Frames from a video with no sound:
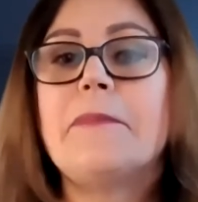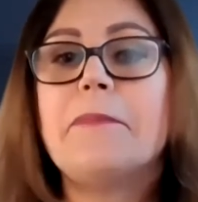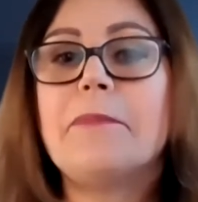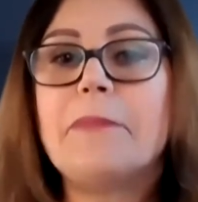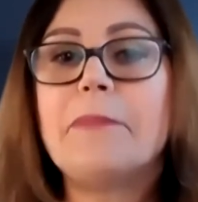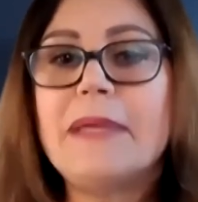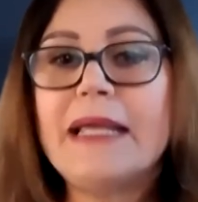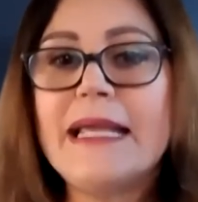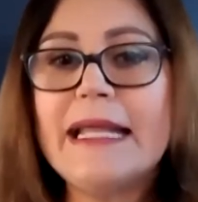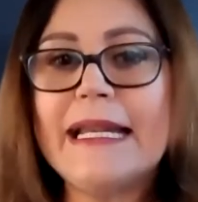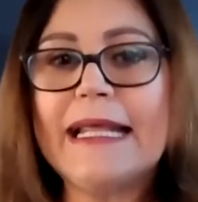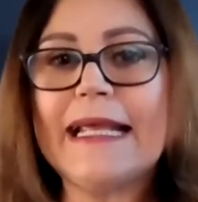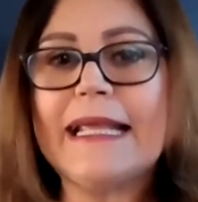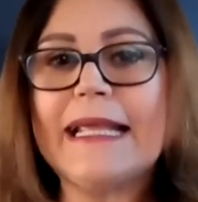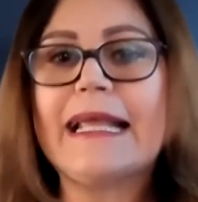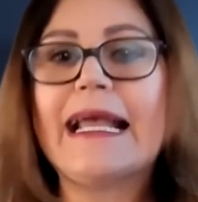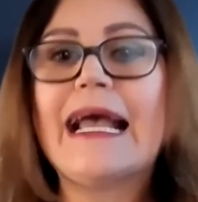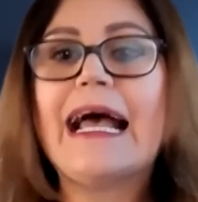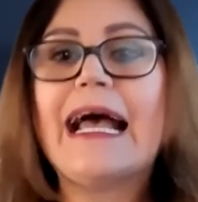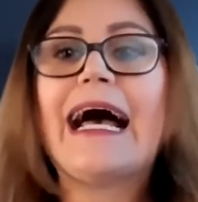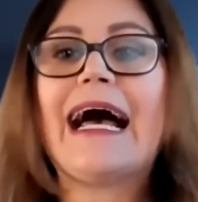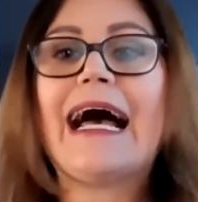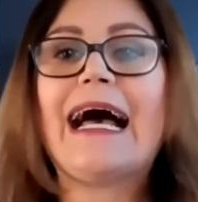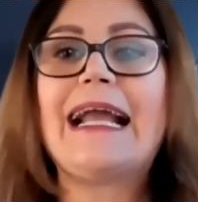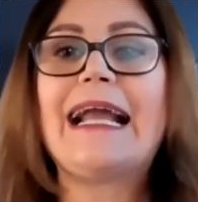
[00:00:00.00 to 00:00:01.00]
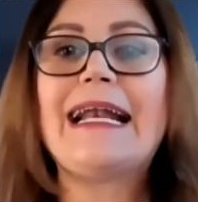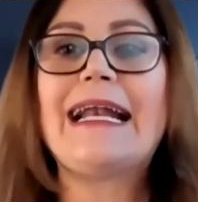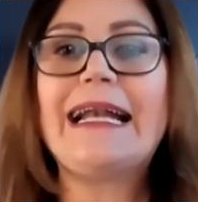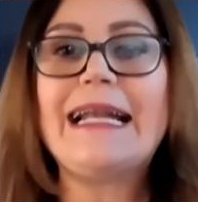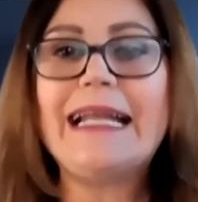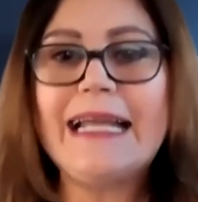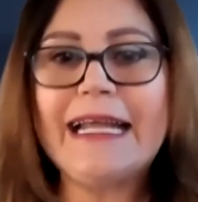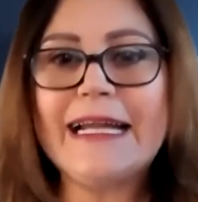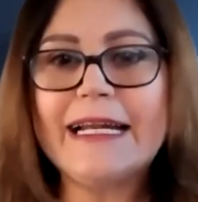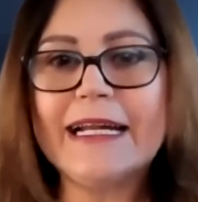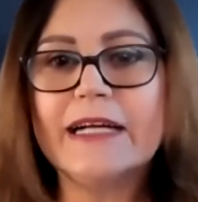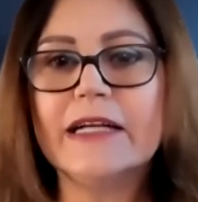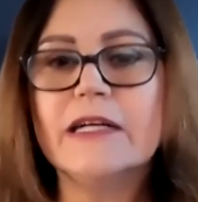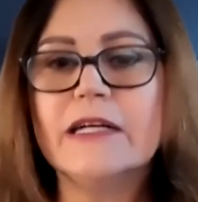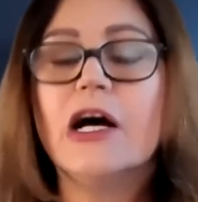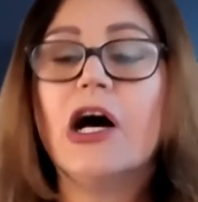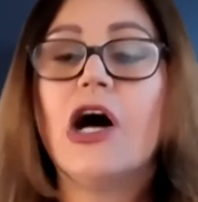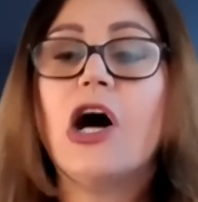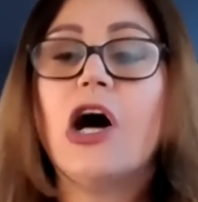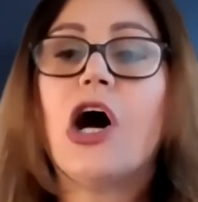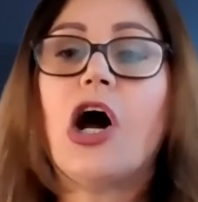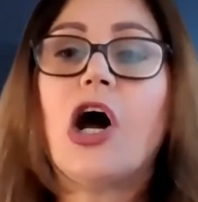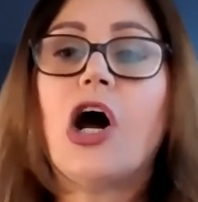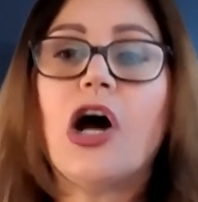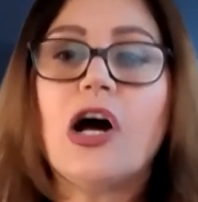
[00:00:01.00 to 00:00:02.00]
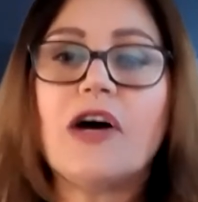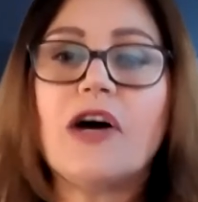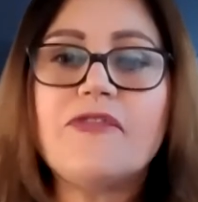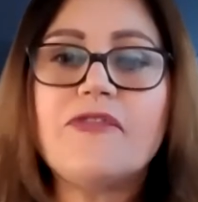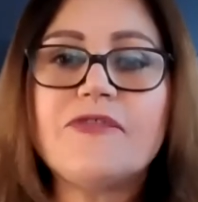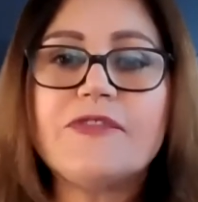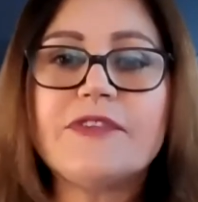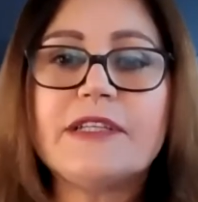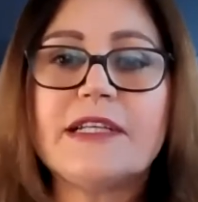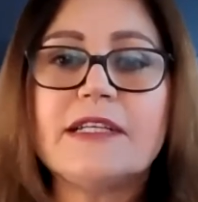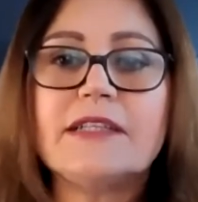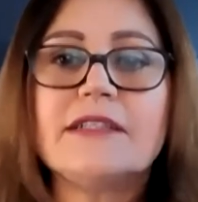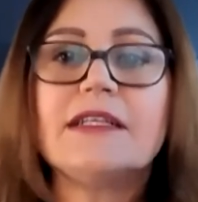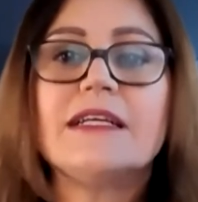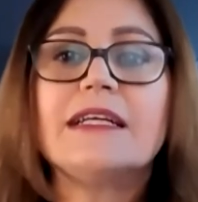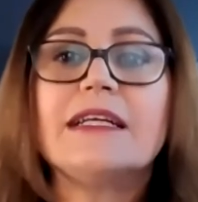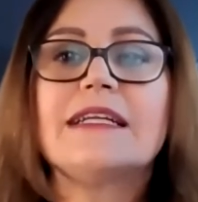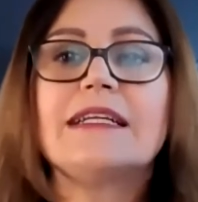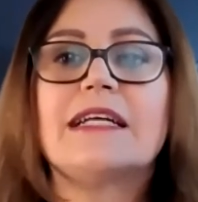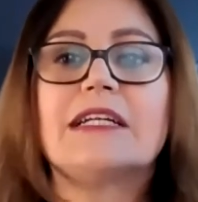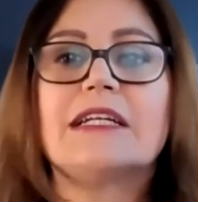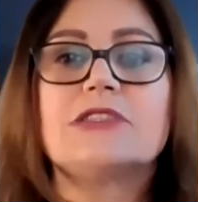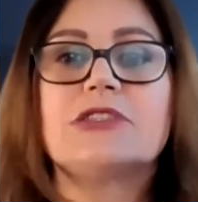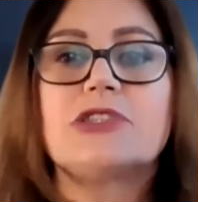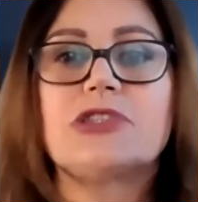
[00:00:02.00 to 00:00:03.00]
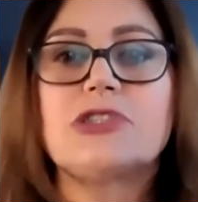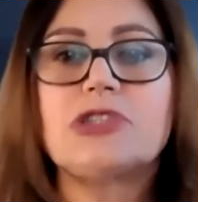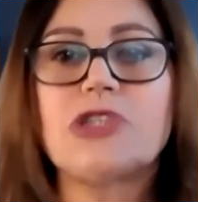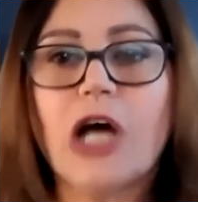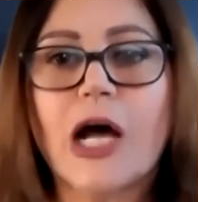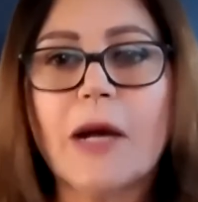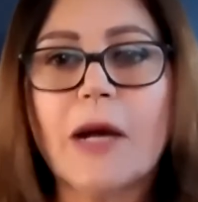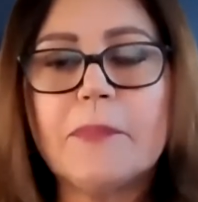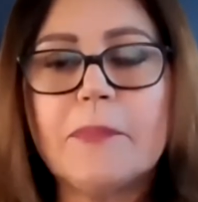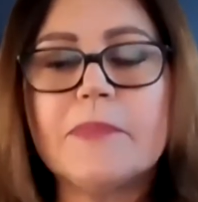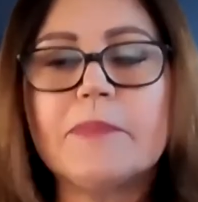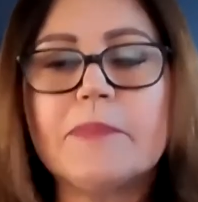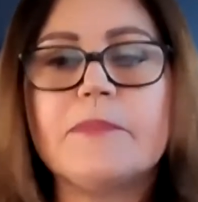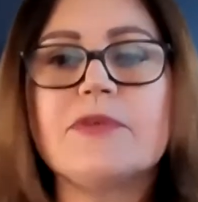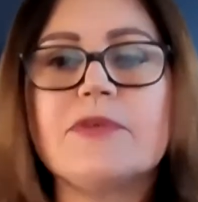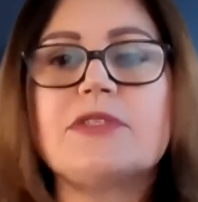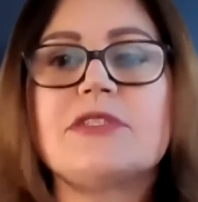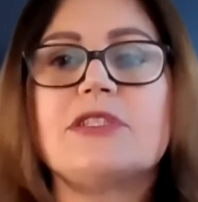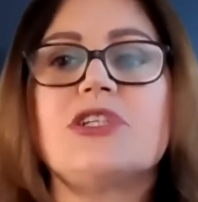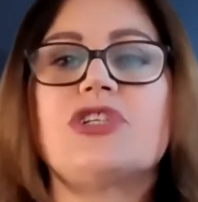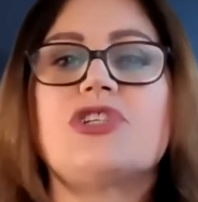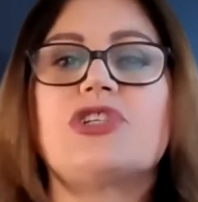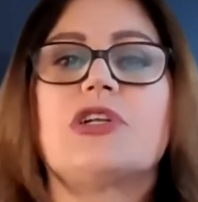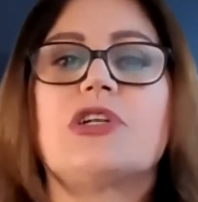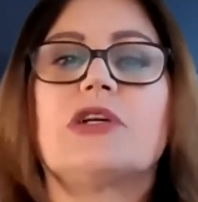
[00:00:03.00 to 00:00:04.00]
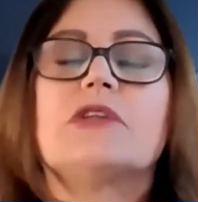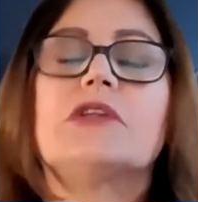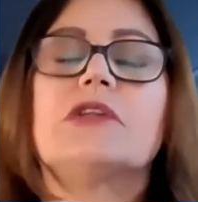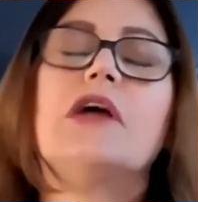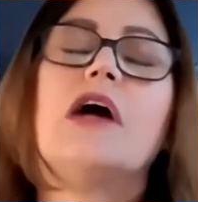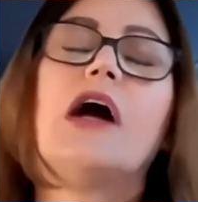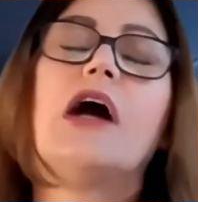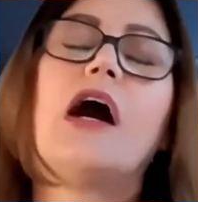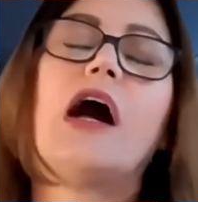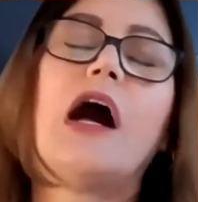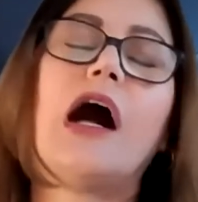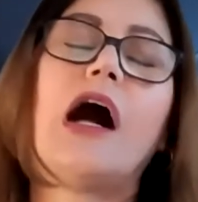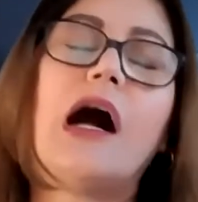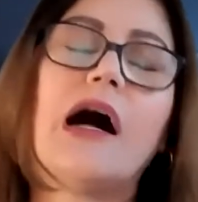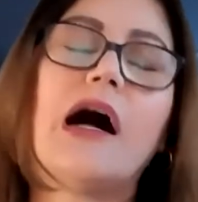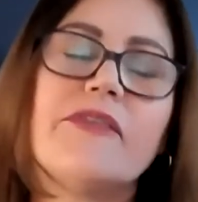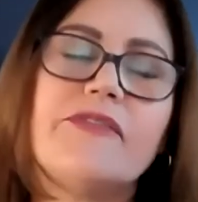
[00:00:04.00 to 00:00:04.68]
meaning a leader often in a top position